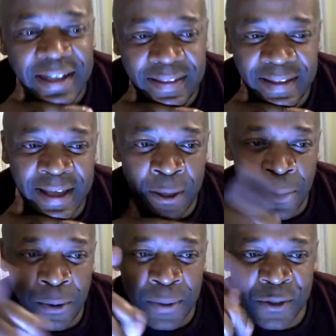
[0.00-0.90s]
are
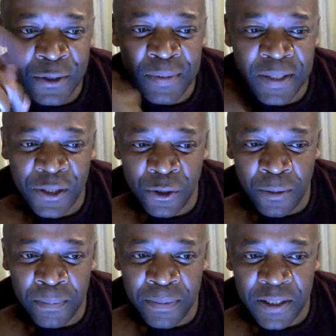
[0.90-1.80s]
going to be
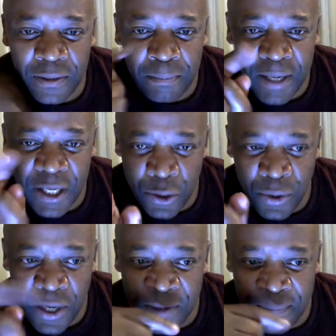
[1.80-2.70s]
stopped by you
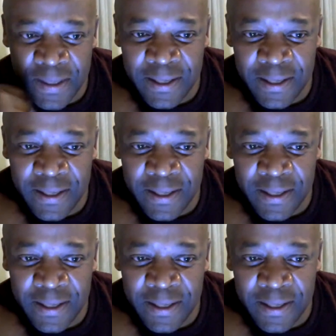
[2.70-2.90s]
and me